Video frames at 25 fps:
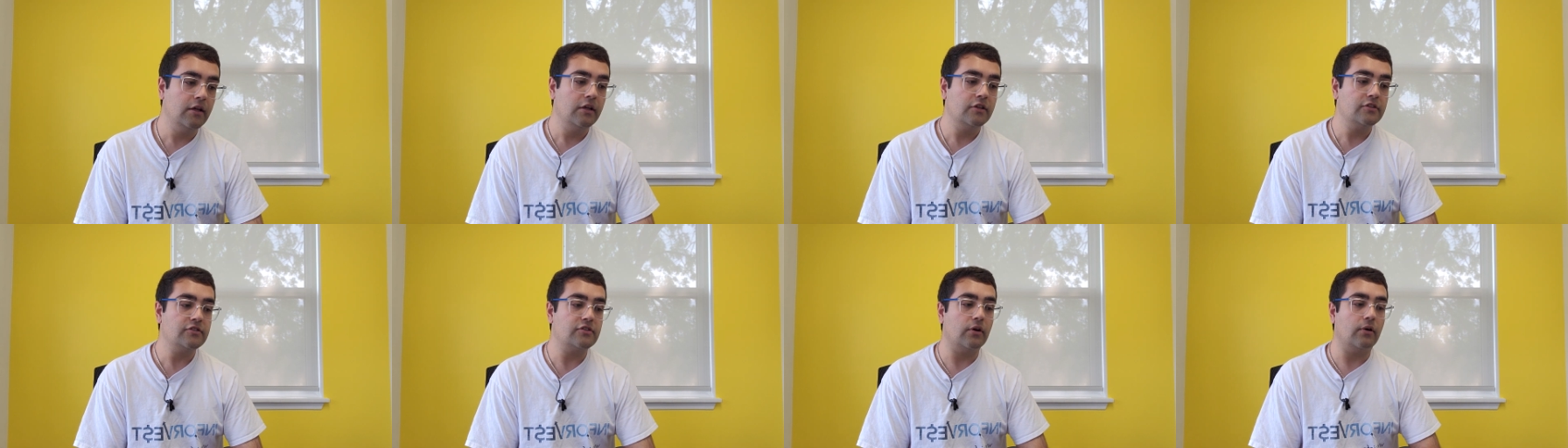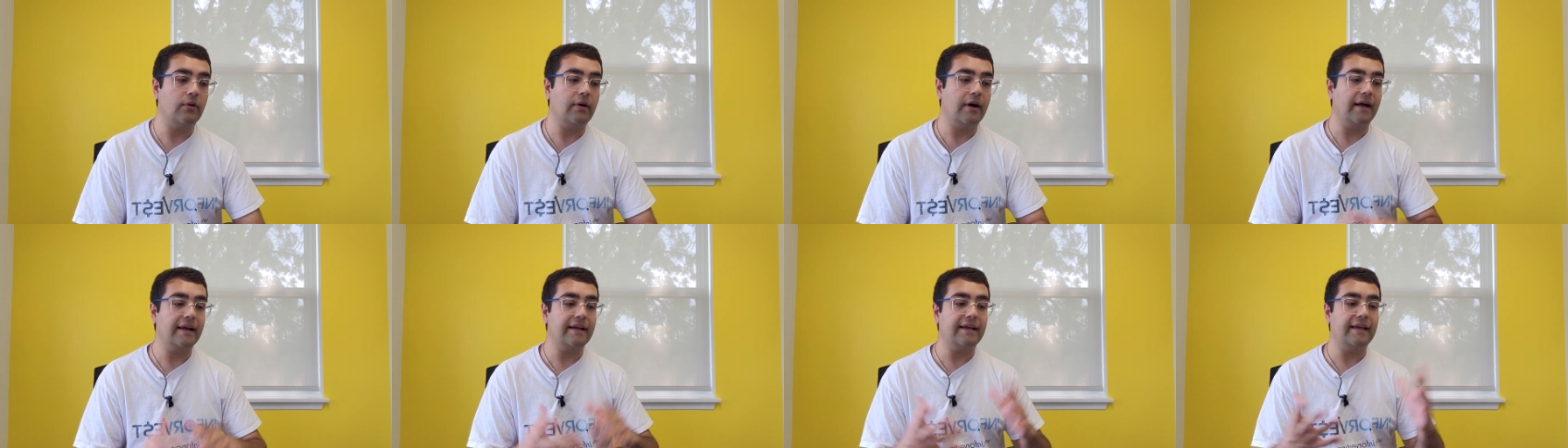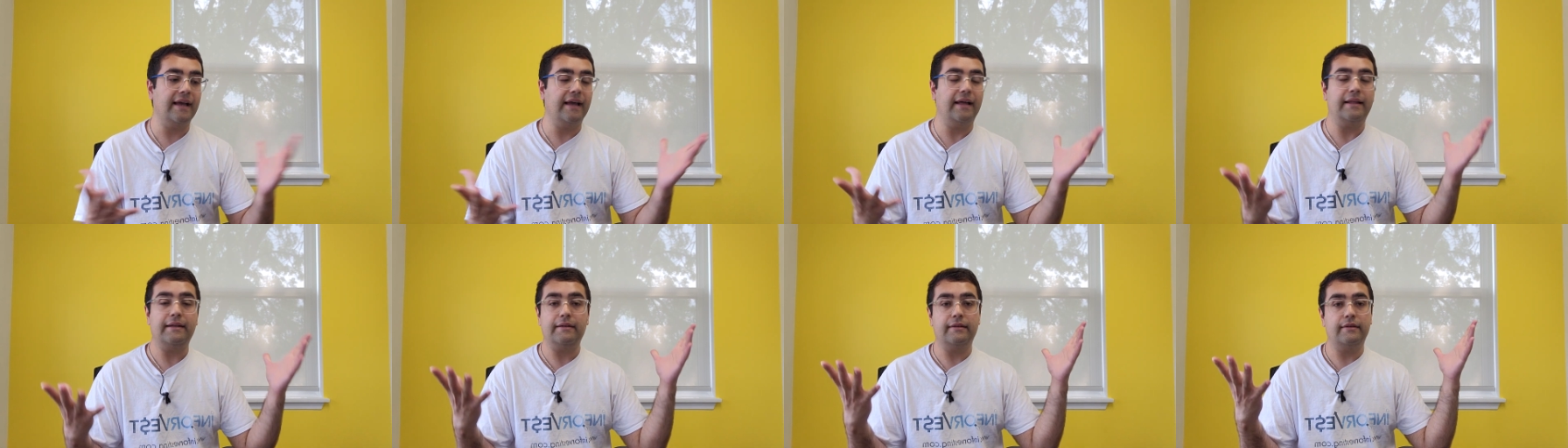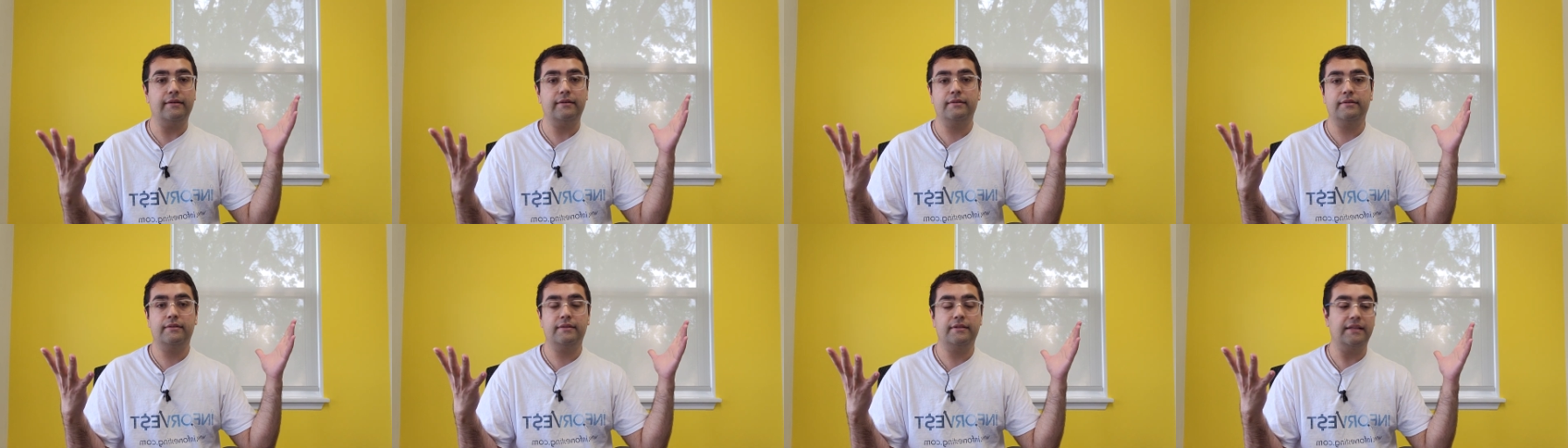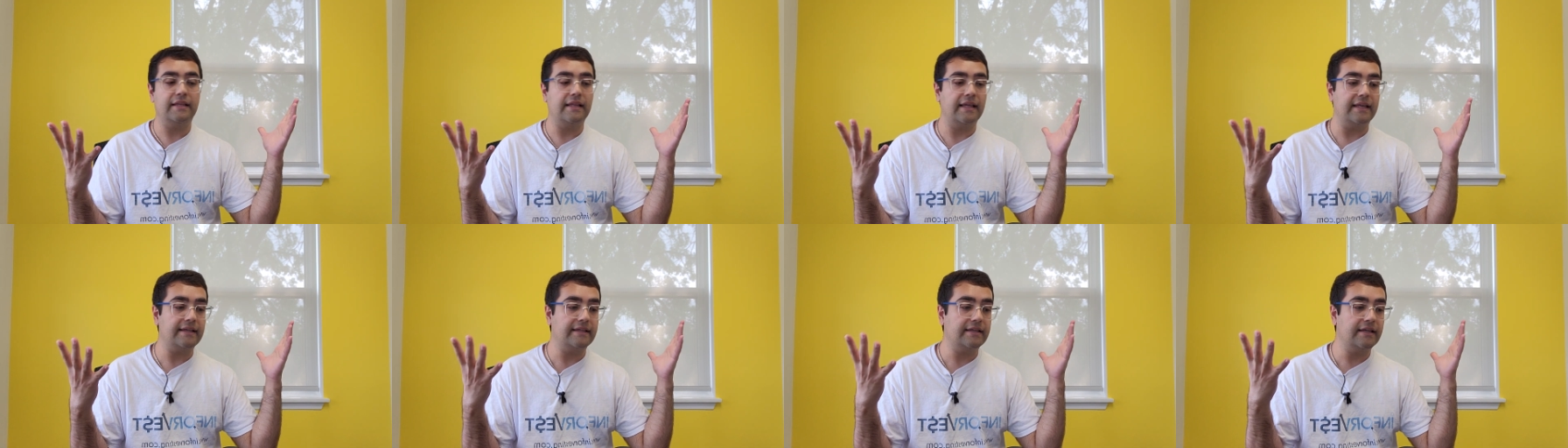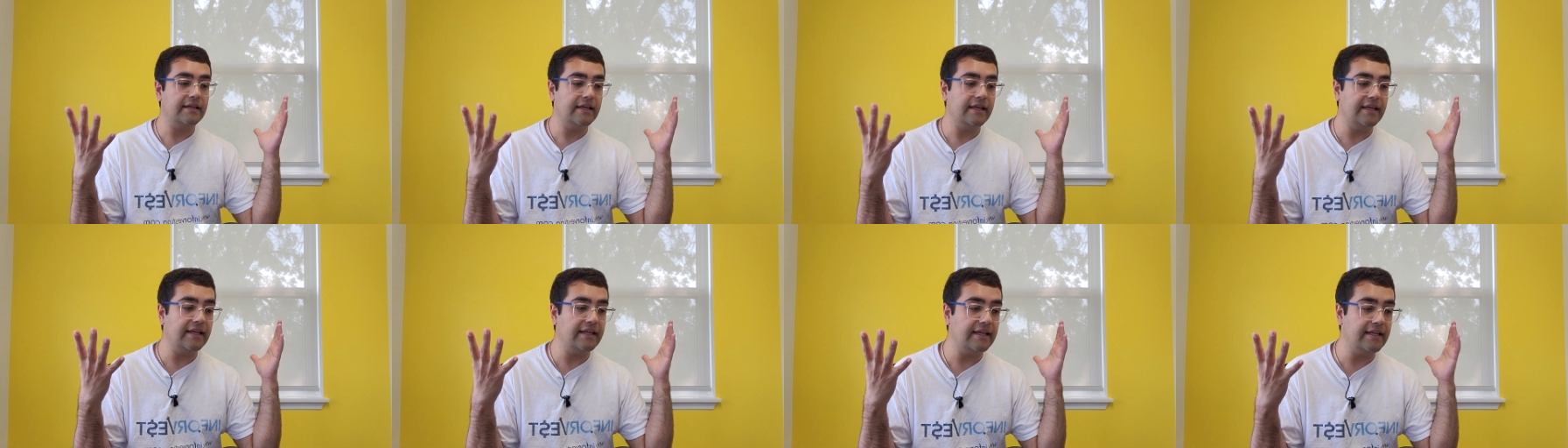So again,
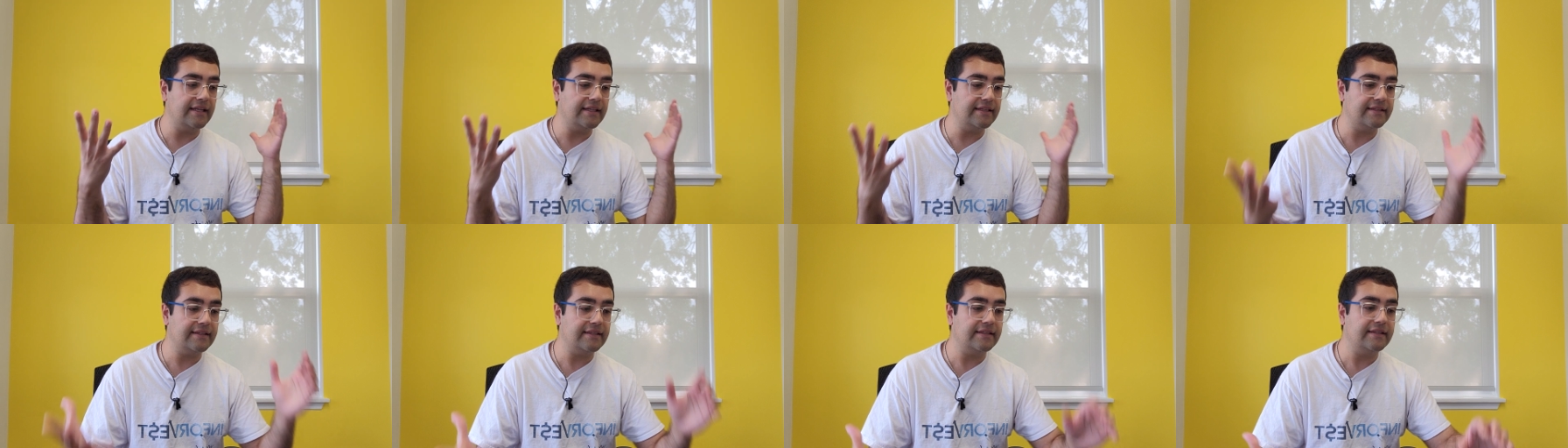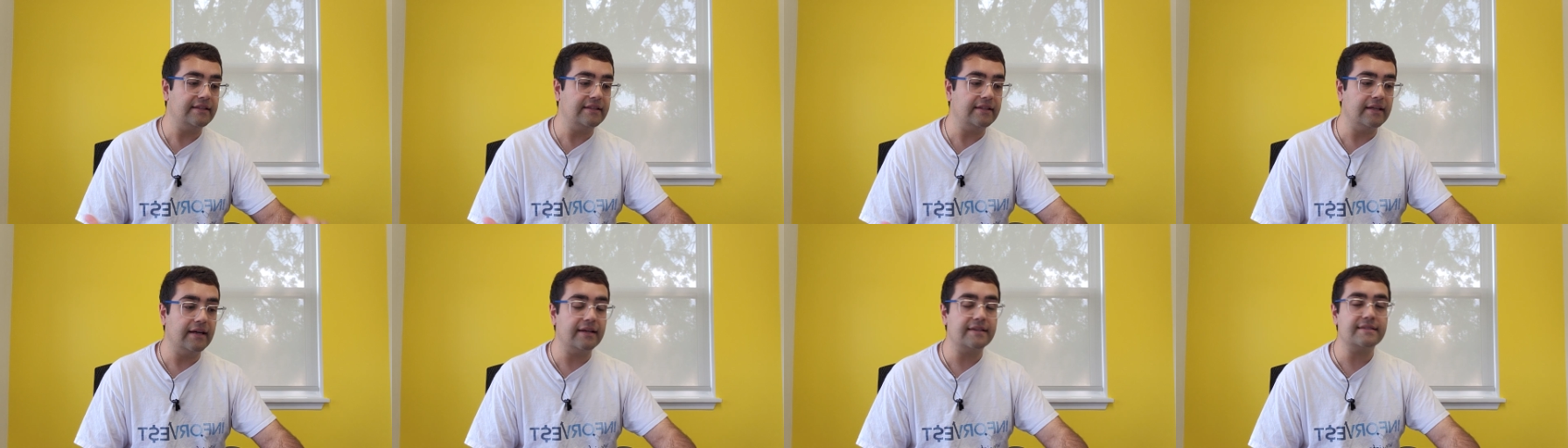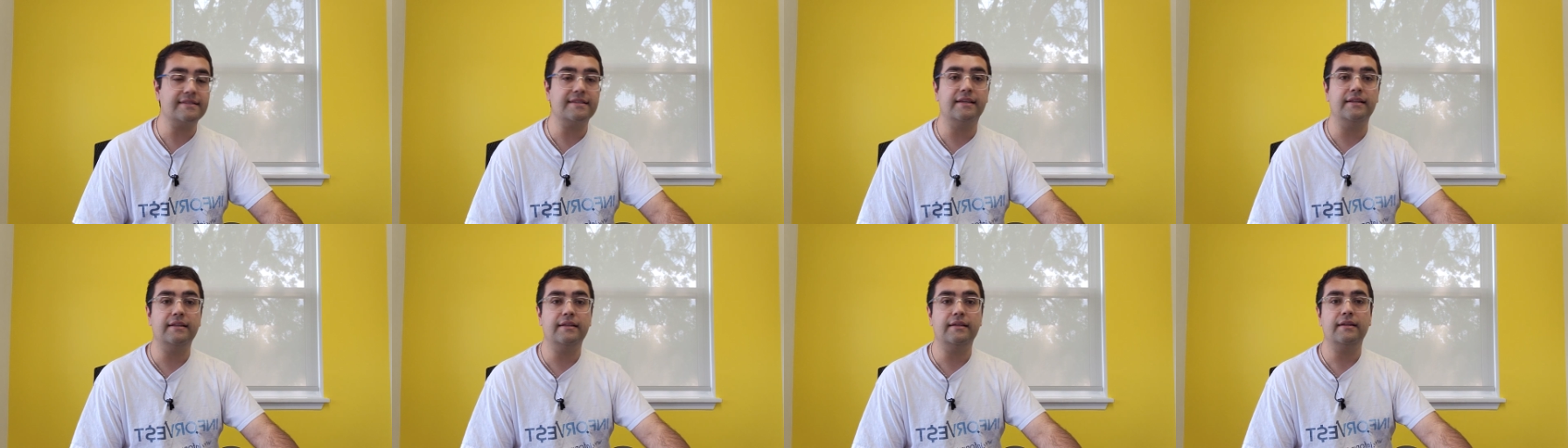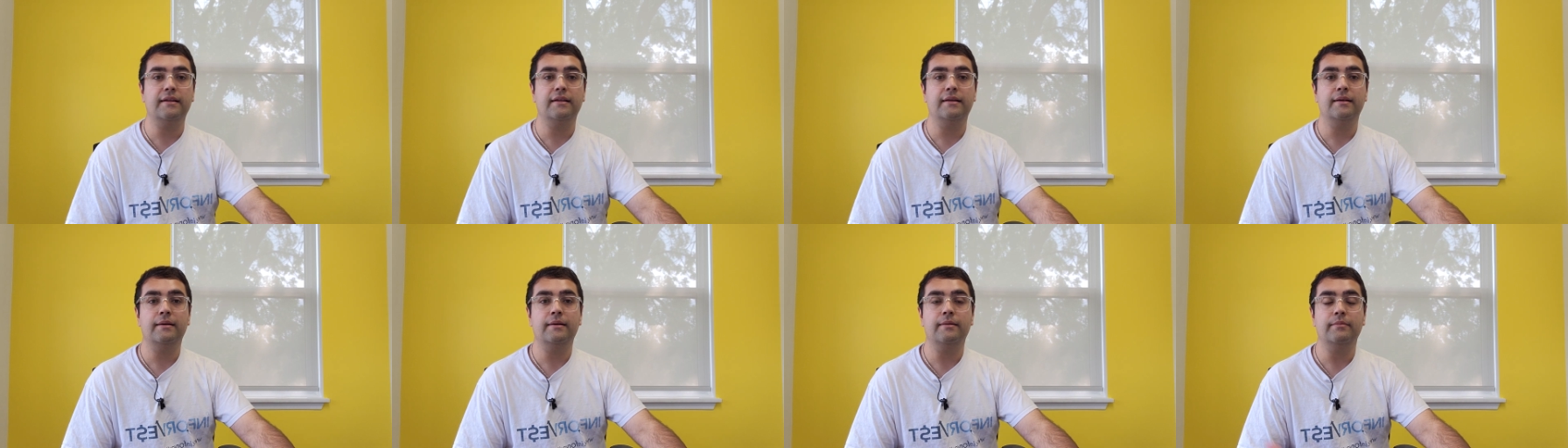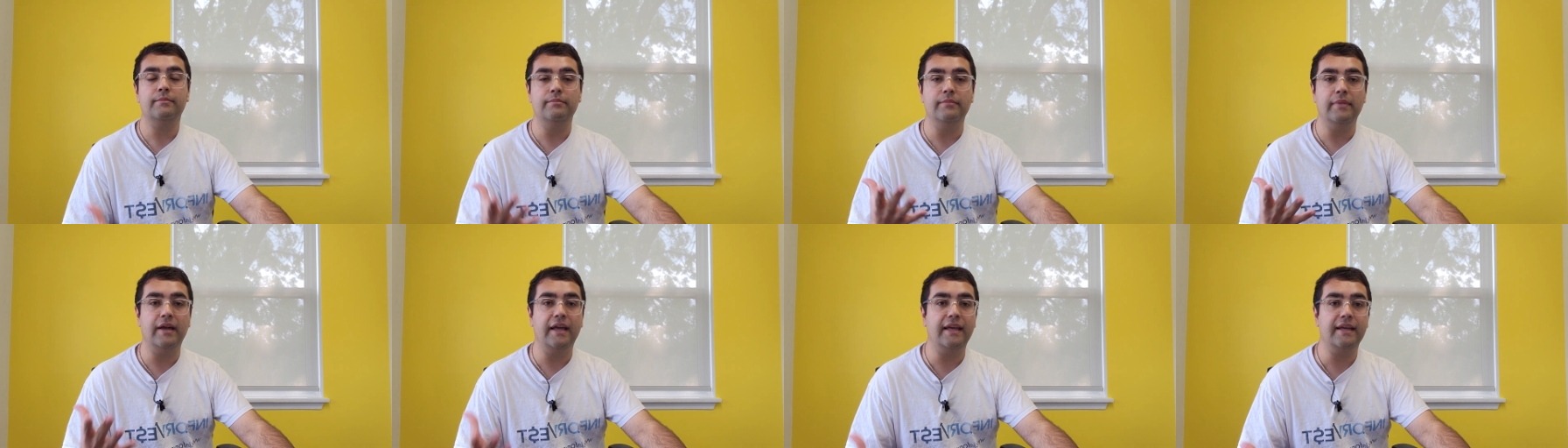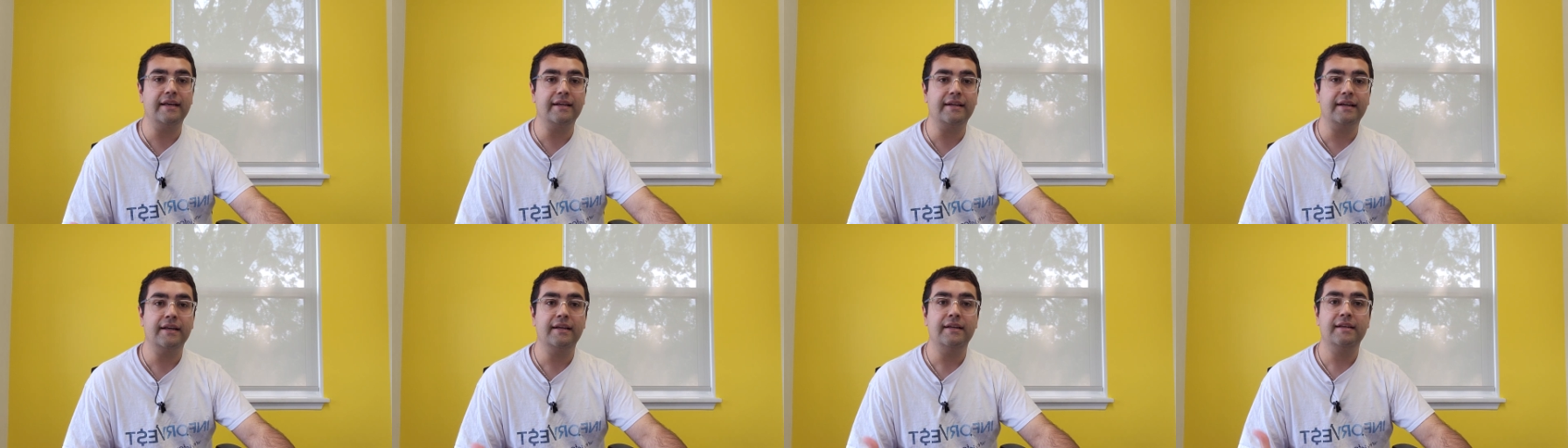like it, it doesn't
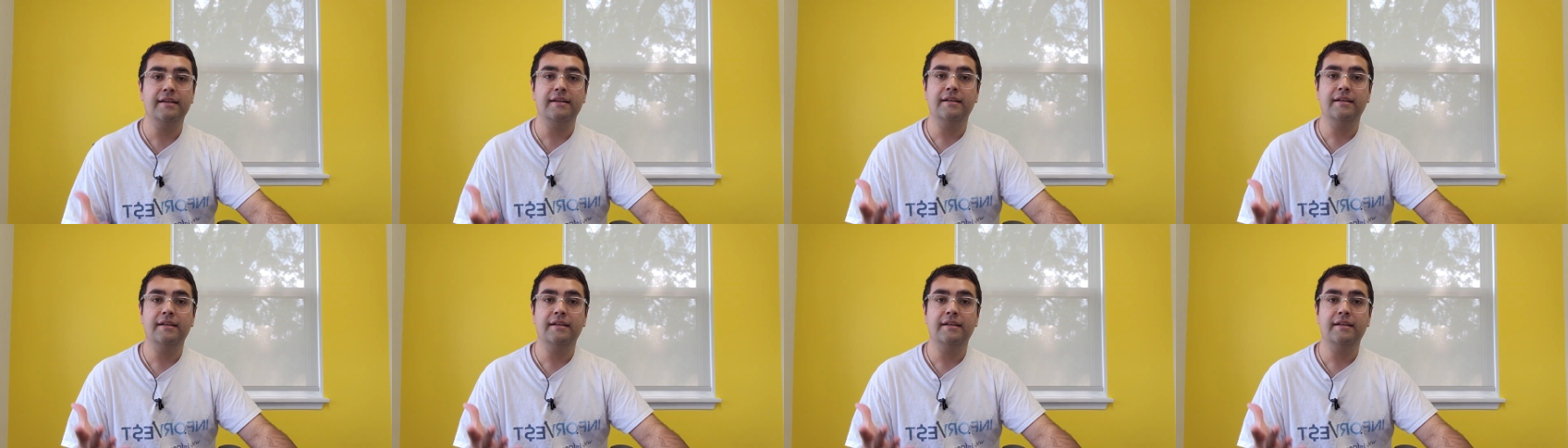make